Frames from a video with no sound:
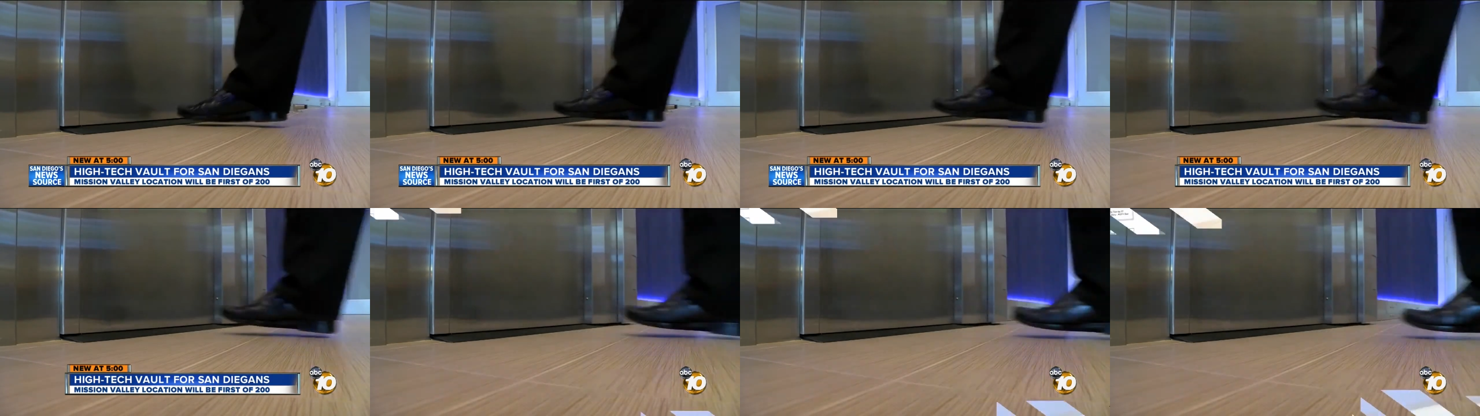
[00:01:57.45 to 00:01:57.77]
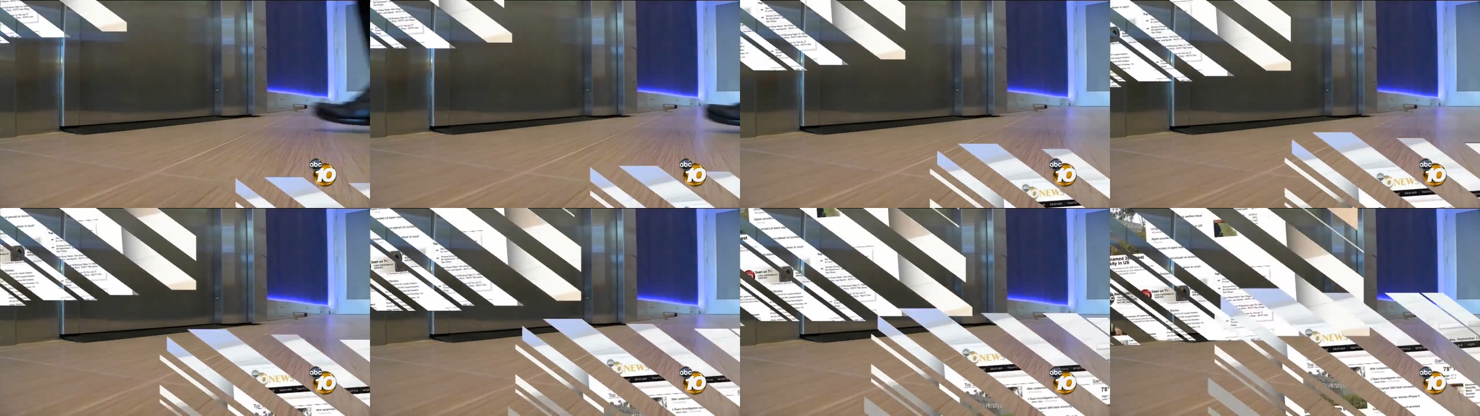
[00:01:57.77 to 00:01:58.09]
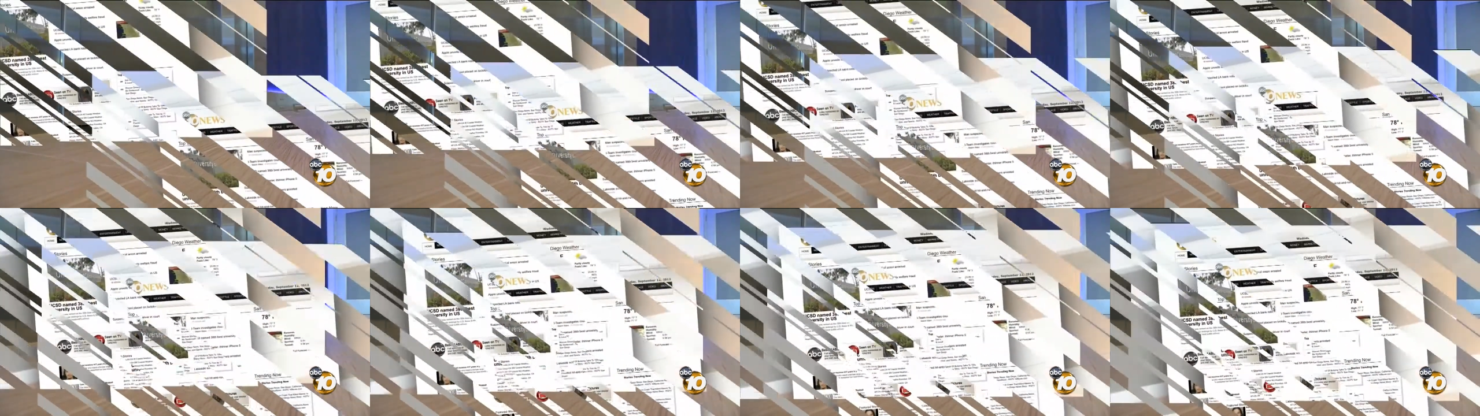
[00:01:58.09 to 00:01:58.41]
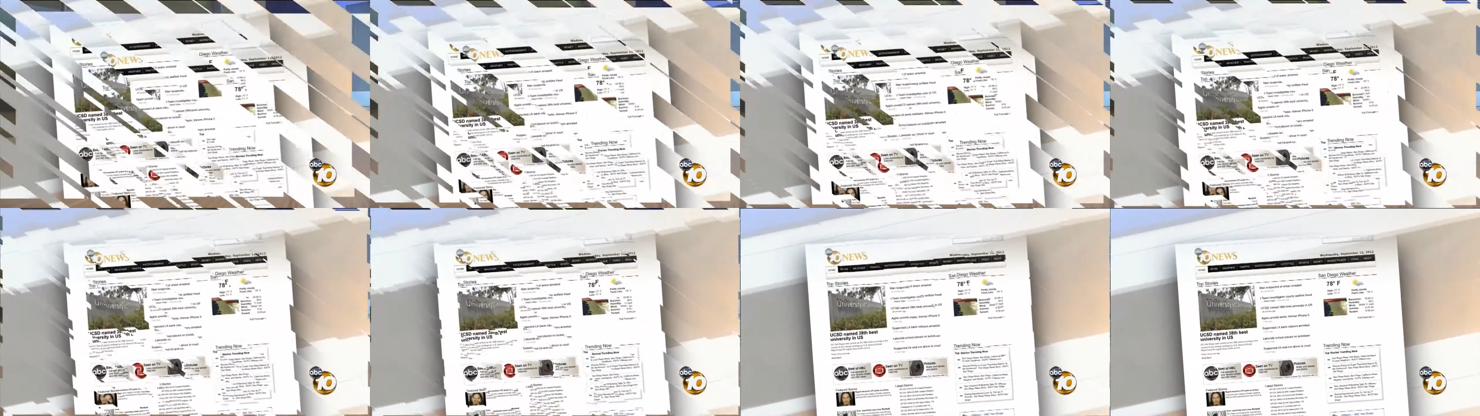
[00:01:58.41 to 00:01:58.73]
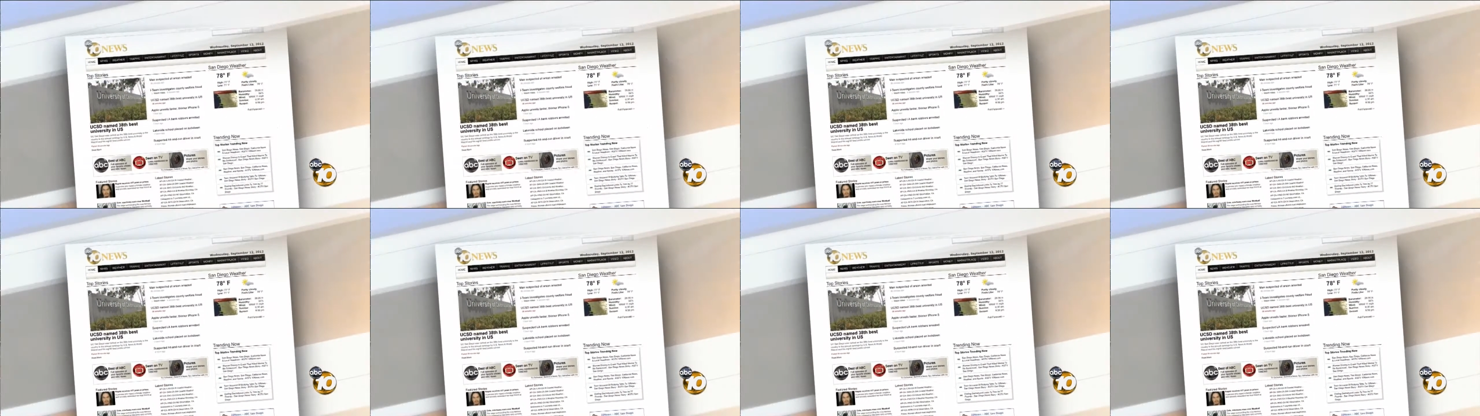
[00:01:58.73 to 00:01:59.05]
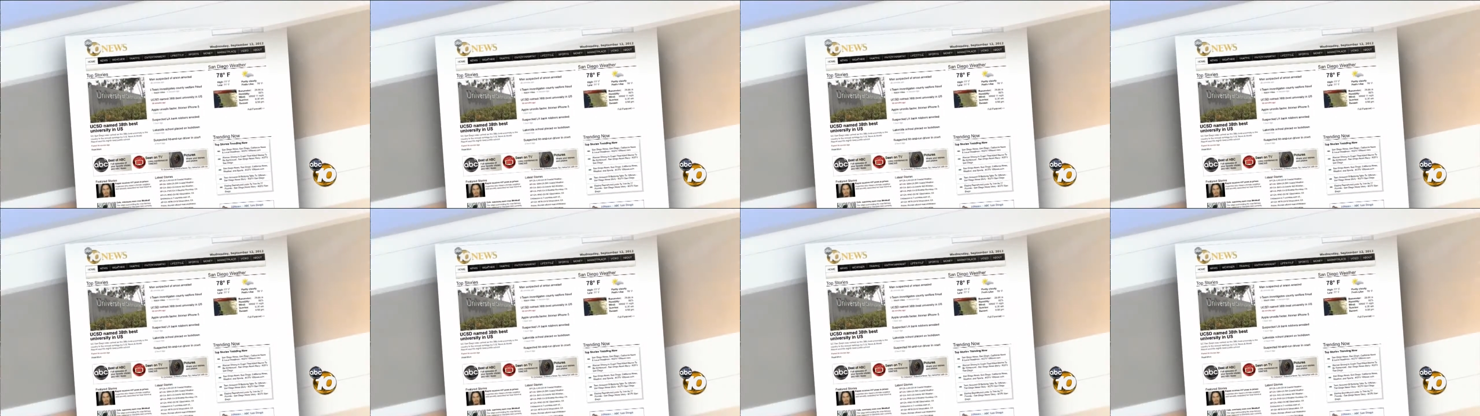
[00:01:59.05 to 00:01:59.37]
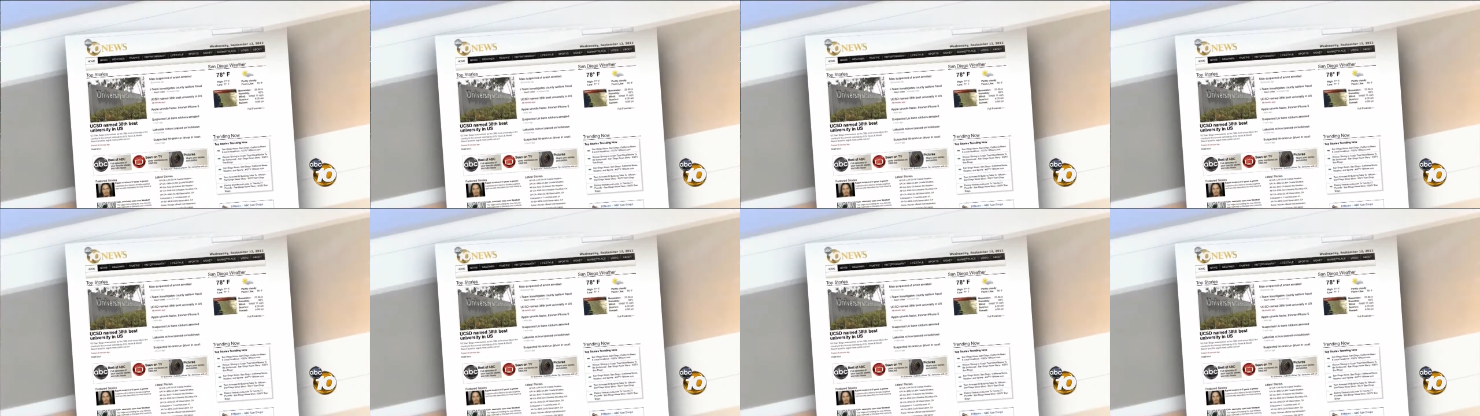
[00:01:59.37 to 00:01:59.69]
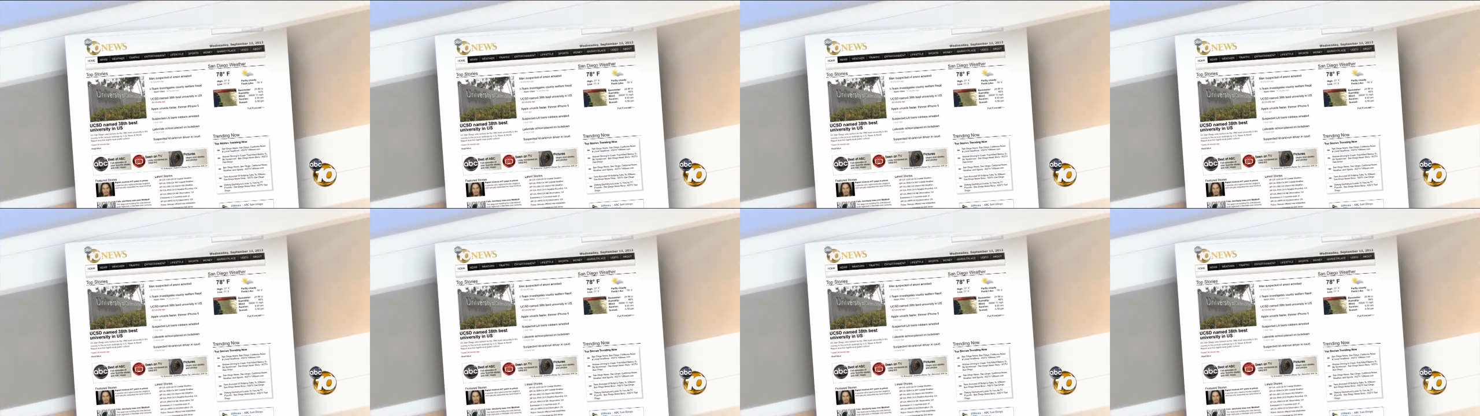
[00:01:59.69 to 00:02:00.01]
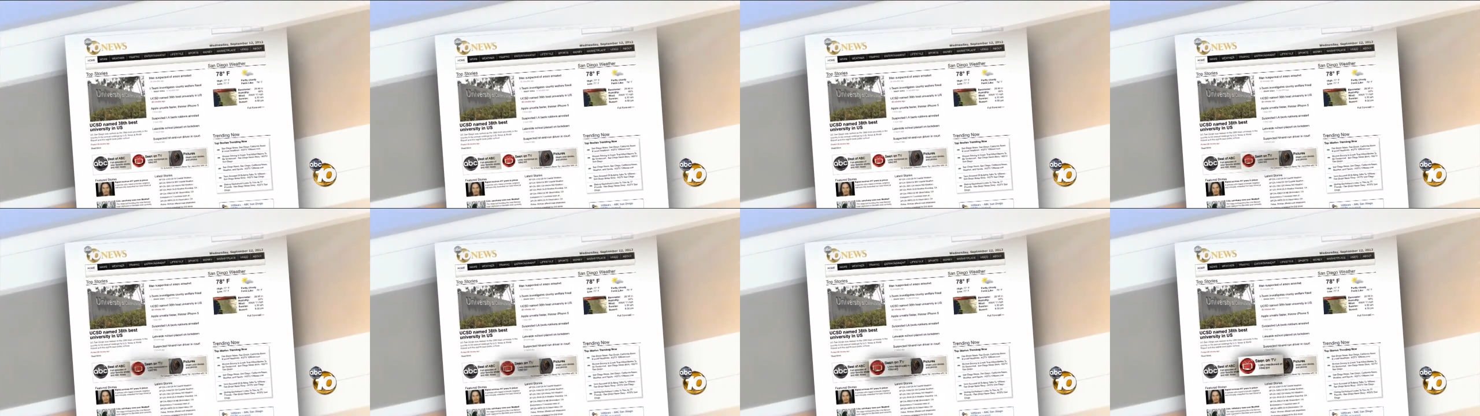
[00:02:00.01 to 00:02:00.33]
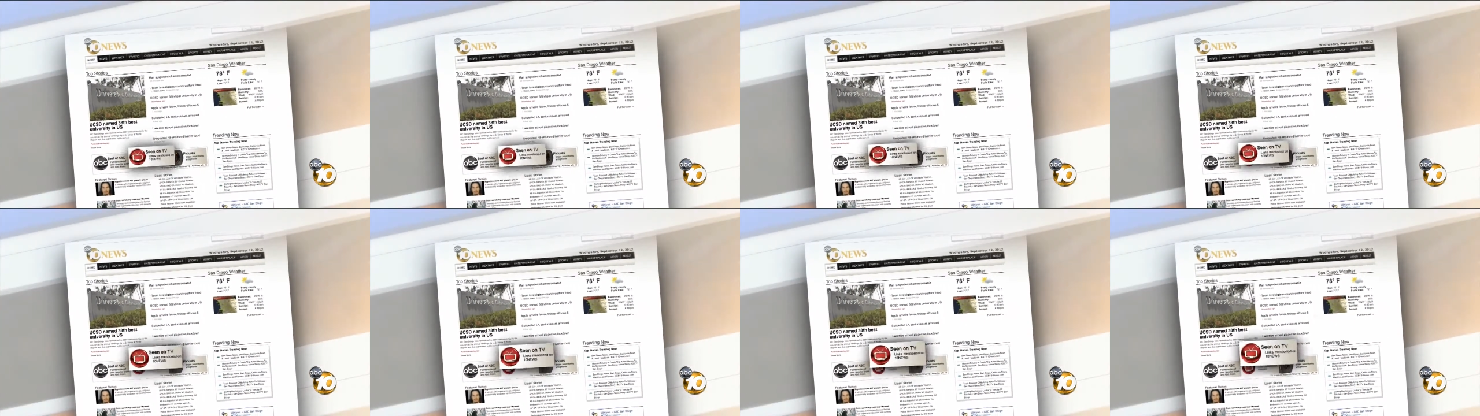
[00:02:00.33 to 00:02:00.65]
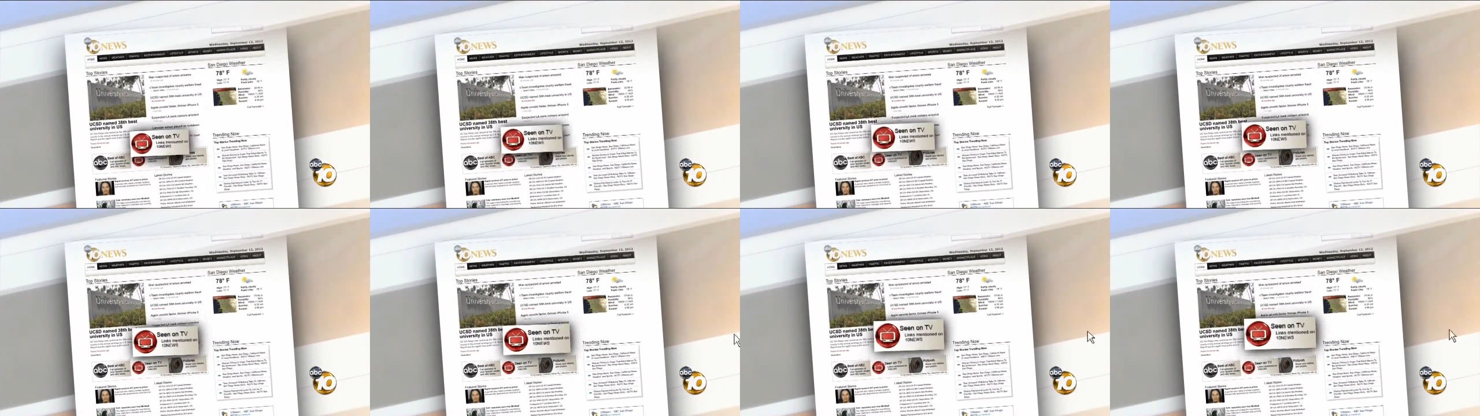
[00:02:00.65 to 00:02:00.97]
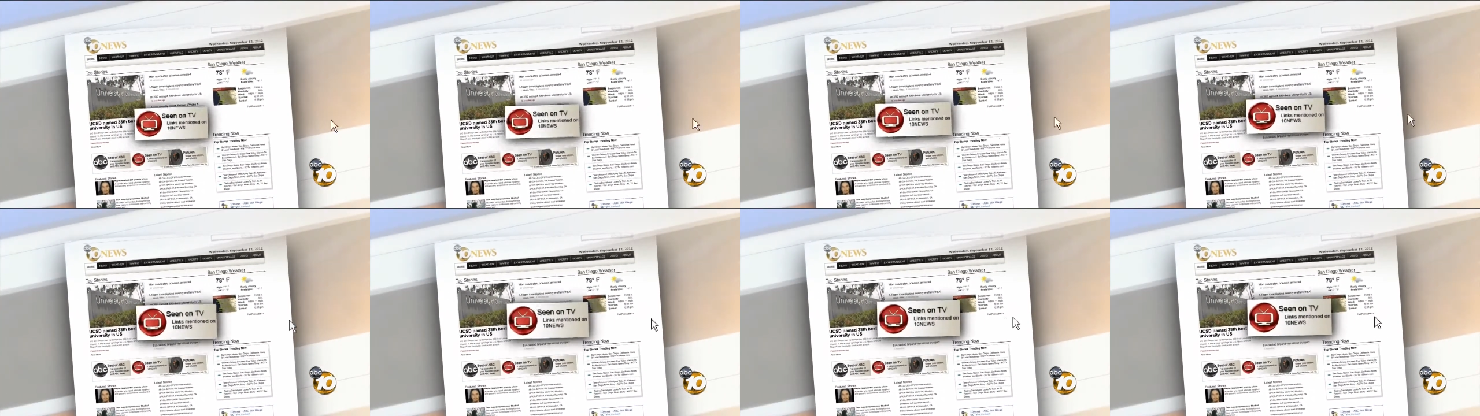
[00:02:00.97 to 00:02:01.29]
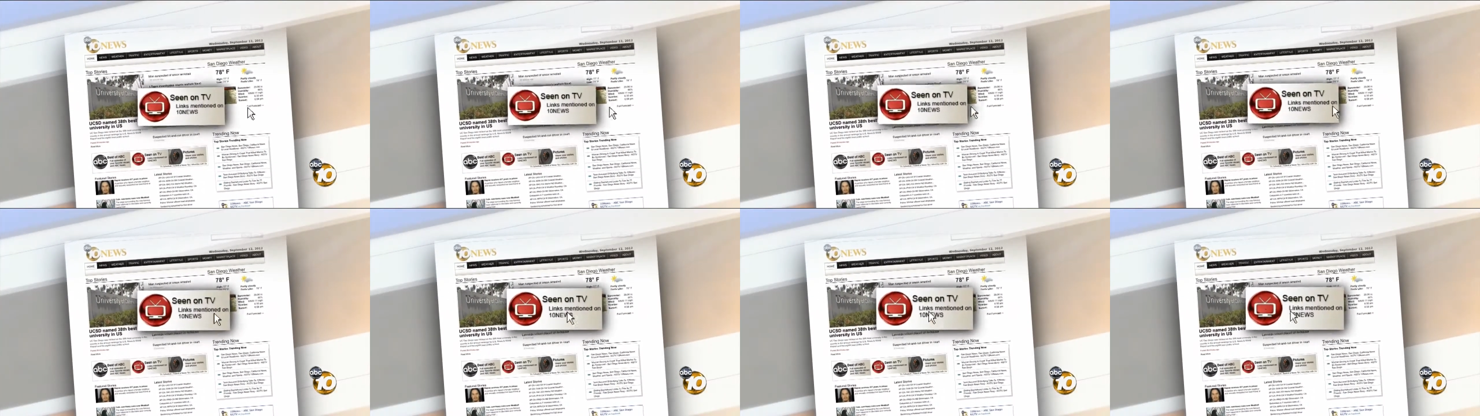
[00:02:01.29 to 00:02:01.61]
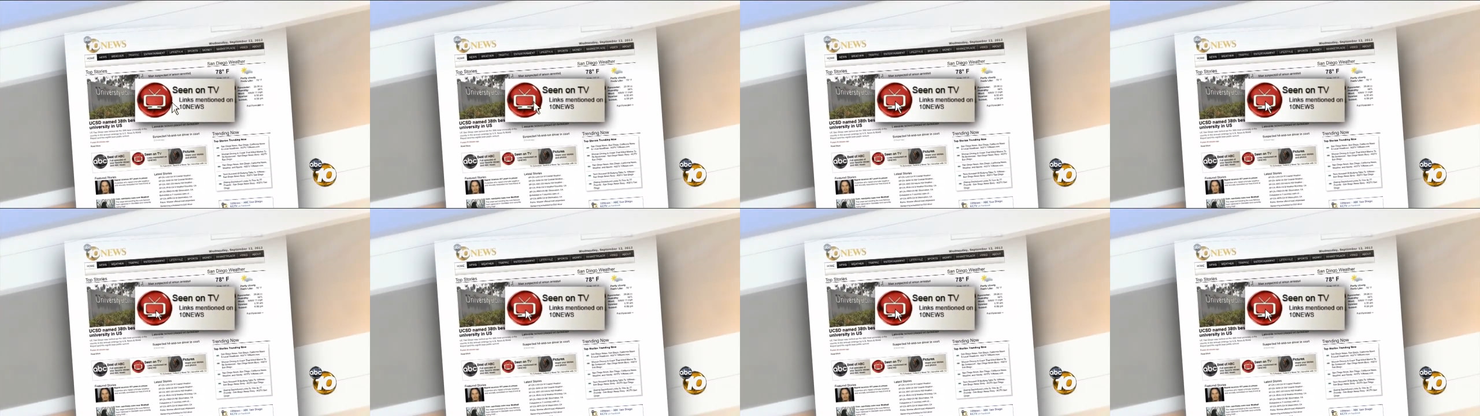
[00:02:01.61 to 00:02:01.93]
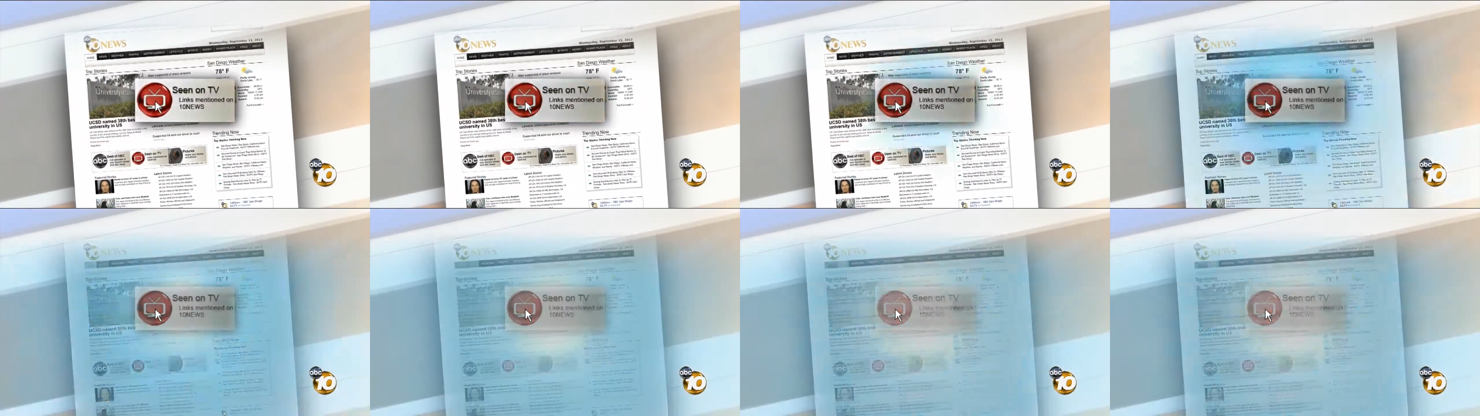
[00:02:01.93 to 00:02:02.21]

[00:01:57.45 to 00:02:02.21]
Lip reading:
Nobody's mouth can be seen.